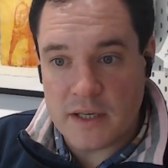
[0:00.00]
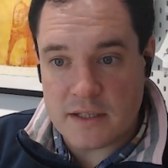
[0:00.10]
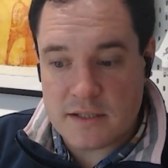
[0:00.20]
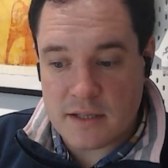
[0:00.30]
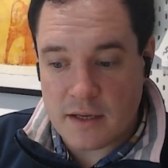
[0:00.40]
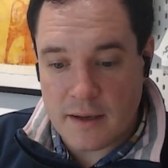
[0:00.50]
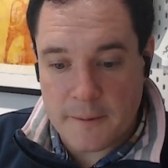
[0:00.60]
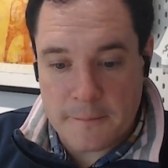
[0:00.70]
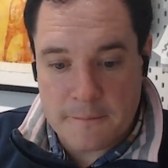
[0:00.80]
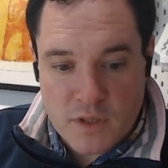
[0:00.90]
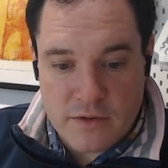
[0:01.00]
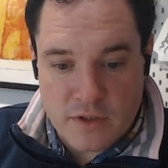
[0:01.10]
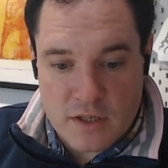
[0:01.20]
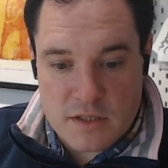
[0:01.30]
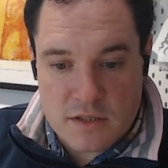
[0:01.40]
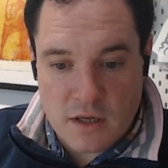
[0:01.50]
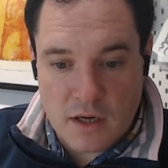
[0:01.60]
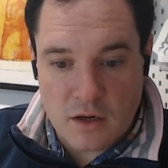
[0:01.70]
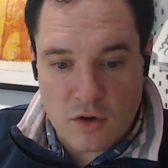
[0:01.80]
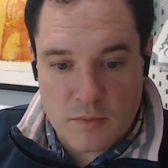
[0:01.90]
It's given us a
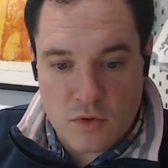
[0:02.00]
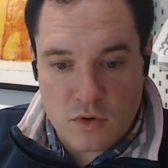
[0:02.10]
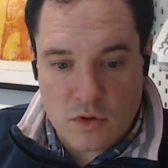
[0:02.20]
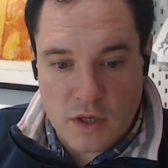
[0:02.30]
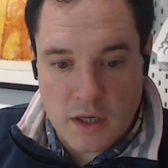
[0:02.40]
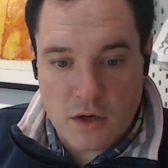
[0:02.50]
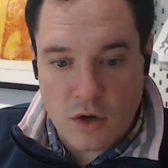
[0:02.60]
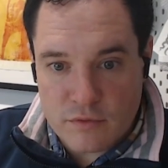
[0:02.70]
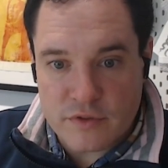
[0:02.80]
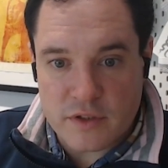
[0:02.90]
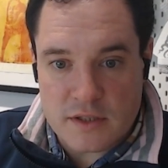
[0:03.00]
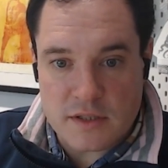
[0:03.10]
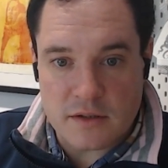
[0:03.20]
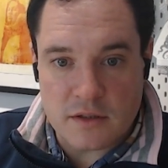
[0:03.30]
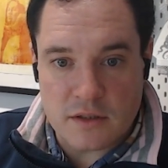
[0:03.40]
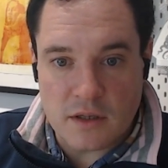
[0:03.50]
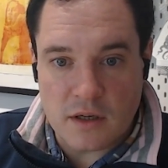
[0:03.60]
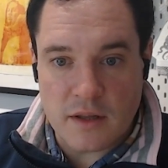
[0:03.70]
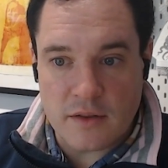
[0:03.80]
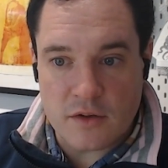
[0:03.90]
lot more confidence in
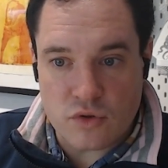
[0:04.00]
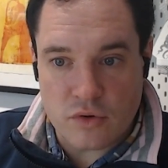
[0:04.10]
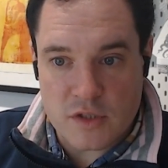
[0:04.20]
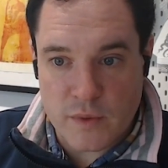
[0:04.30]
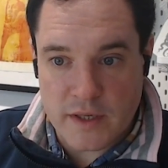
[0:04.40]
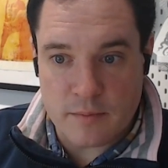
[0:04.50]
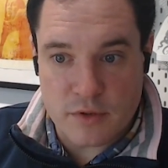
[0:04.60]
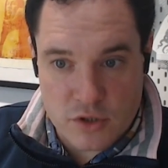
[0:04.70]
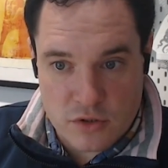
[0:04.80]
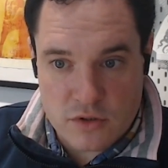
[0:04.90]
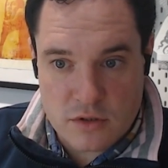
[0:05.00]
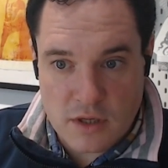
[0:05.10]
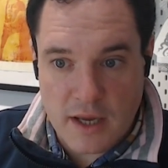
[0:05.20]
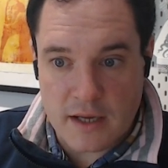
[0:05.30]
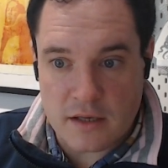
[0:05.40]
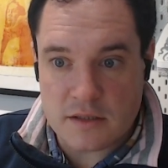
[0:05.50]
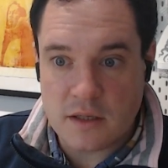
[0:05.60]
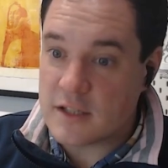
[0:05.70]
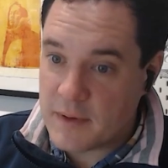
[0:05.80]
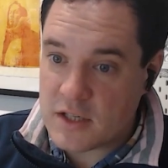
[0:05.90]
the drawings we can produce, and
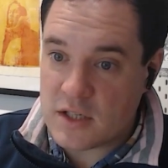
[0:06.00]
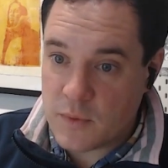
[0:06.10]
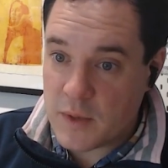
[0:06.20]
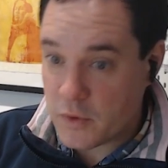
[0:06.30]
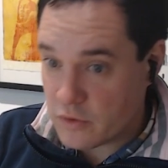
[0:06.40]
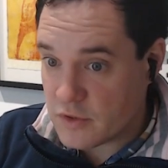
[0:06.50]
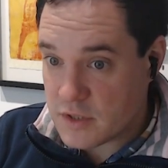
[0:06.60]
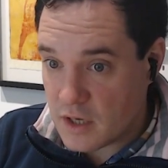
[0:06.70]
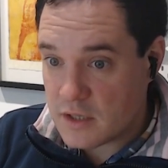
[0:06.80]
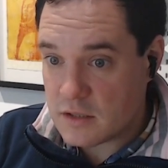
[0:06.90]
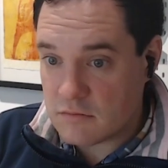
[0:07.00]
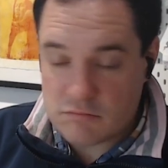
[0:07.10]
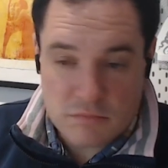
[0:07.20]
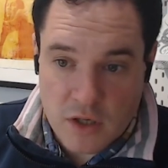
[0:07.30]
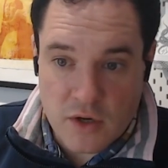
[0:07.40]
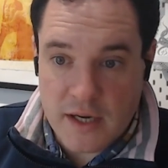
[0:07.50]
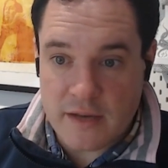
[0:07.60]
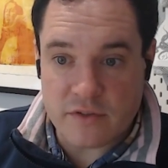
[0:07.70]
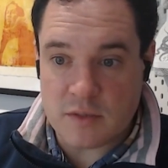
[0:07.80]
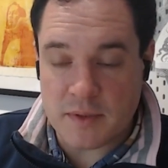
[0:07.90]
especially when we're on site, and
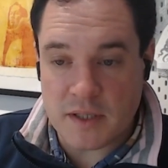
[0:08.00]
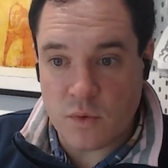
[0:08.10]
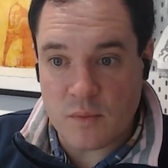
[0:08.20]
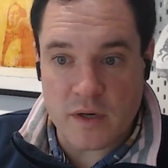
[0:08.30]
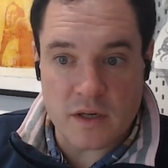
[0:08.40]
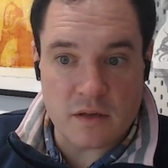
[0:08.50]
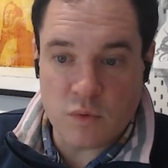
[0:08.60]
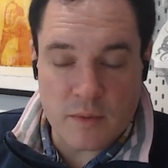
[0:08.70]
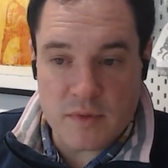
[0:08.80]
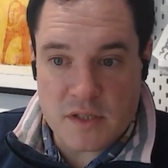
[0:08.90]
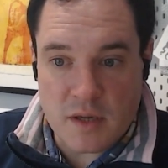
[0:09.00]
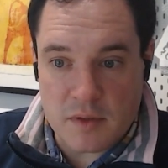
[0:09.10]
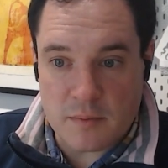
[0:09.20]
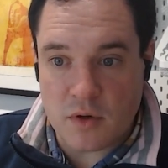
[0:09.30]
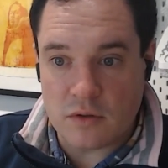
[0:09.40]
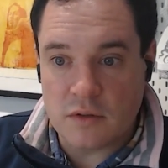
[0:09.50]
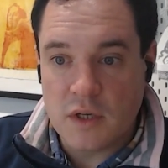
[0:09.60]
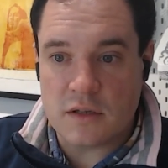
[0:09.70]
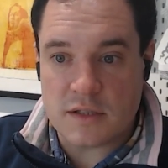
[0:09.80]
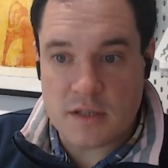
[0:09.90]
inevitably when we stumble upon
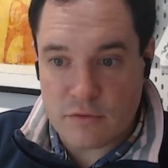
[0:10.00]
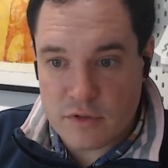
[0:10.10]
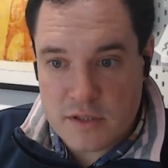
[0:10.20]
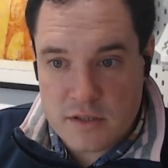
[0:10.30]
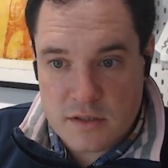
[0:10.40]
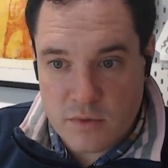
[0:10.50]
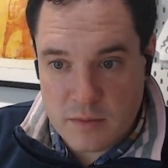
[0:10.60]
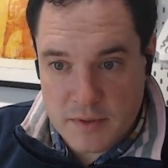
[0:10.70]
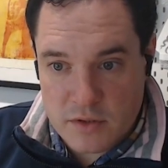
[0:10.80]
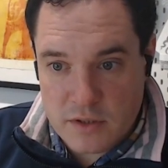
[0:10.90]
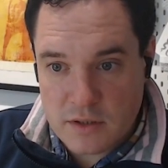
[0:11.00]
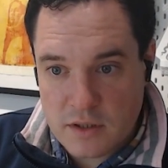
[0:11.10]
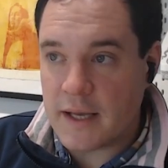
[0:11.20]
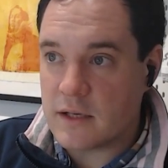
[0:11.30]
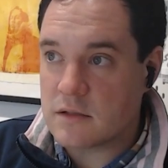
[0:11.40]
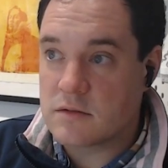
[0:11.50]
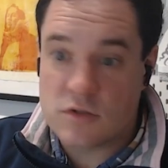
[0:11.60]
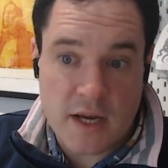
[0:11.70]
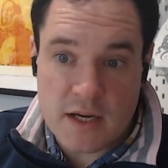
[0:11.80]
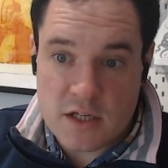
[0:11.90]
discoveries with the building and
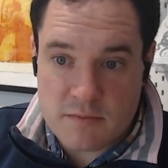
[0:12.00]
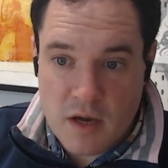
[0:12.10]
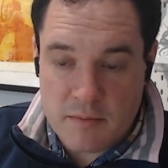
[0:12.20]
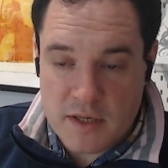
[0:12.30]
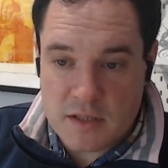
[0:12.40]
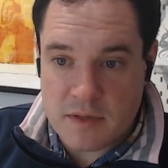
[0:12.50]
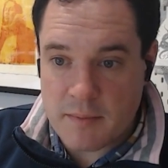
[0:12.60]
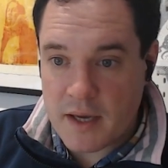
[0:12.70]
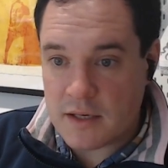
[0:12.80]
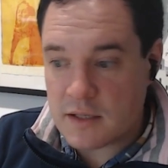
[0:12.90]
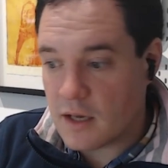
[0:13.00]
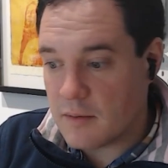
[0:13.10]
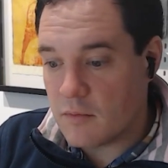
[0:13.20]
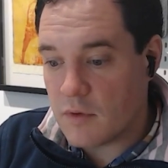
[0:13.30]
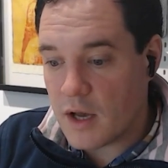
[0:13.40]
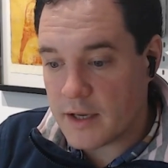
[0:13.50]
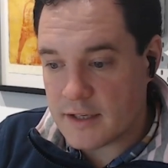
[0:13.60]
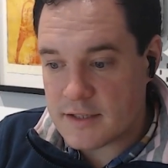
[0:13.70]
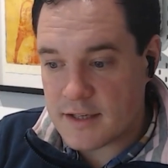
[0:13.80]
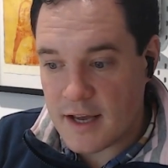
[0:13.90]
changes might need to be made, I
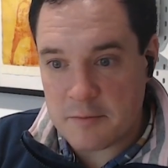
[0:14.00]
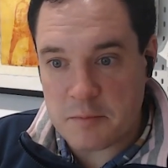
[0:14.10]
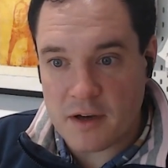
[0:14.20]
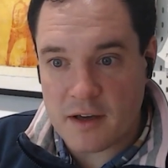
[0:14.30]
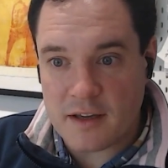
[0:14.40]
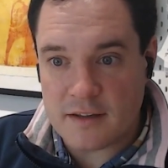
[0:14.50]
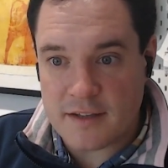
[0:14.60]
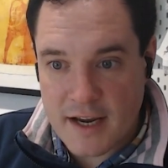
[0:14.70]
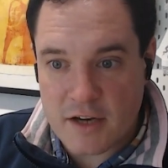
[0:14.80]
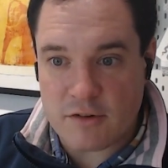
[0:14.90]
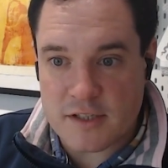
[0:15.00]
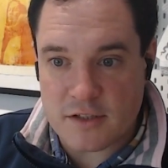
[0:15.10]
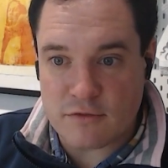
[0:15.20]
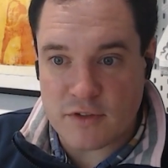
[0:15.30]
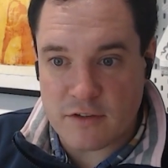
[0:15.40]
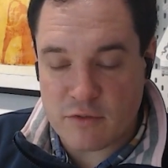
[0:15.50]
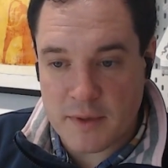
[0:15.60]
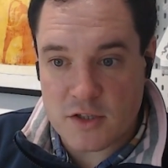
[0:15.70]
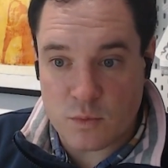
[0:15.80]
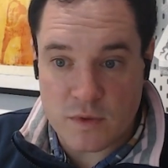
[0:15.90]
can stand by the accuracy of the
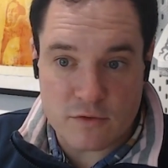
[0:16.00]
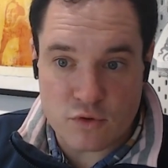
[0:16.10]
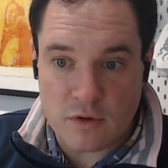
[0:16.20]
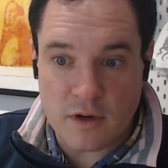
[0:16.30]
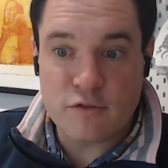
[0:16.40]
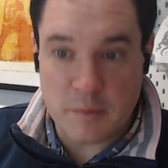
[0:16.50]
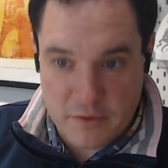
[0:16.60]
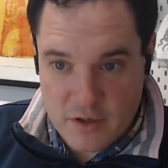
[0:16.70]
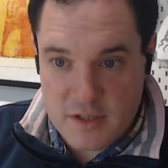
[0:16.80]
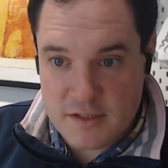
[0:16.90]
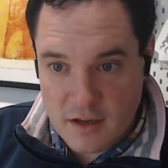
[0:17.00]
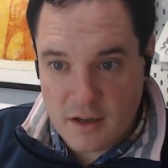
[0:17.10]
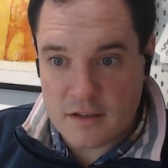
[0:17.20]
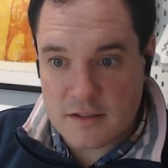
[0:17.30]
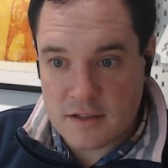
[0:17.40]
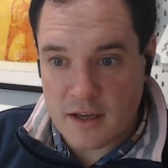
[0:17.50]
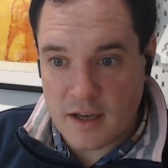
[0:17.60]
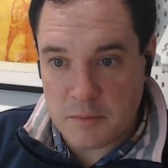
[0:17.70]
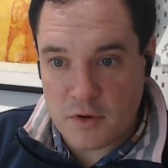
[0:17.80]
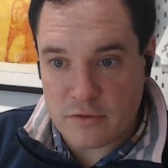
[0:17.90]
information we've drawn from the very start
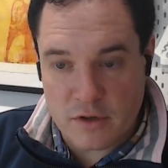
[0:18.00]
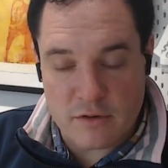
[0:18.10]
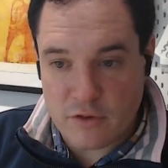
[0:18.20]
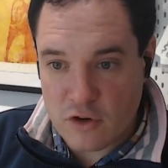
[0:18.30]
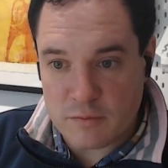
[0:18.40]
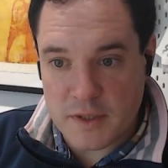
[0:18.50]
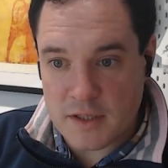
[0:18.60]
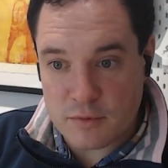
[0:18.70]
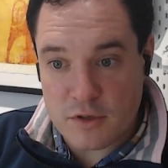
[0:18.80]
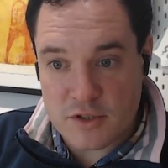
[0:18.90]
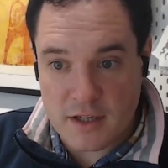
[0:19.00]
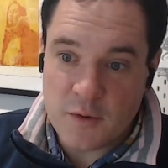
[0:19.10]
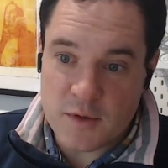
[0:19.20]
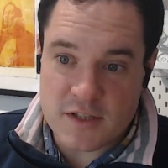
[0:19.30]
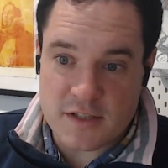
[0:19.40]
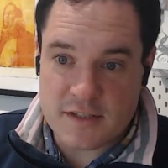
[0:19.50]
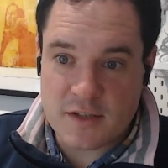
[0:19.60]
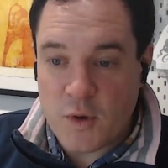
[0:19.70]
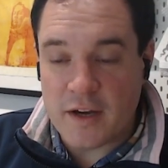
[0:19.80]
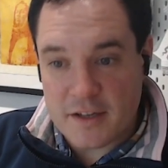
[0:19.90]
of our involvement in the project, which is
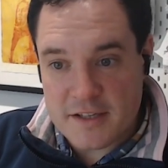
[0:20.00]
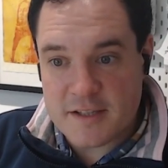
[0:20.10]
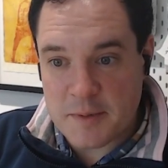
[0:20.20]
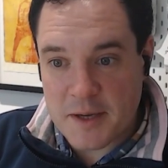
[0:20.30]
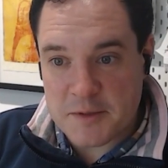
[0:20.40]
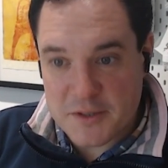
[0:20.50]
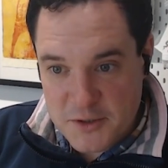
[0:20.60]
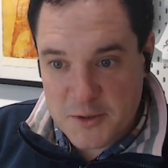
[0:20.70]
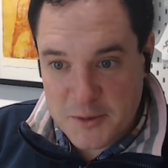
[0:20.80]
quite nice to be able to do